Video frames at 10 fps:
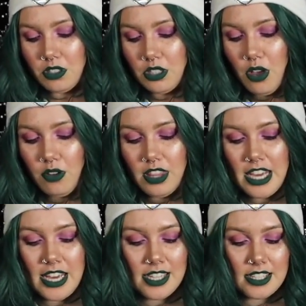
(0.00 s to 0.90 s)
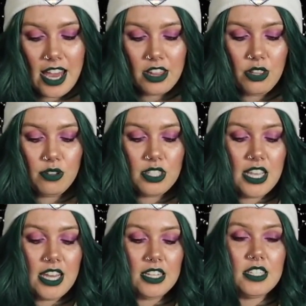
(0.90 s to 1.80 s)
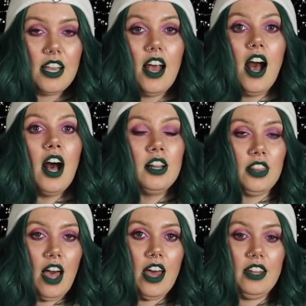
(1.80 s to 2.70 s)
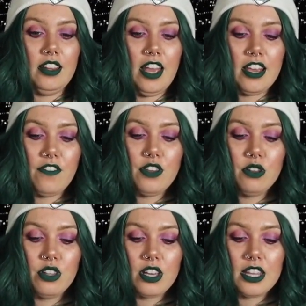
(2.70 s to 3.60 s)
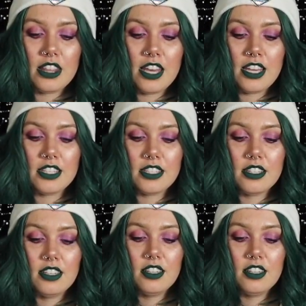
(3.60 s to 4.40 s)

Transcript: So these I loosened a lot. Like if you look at this,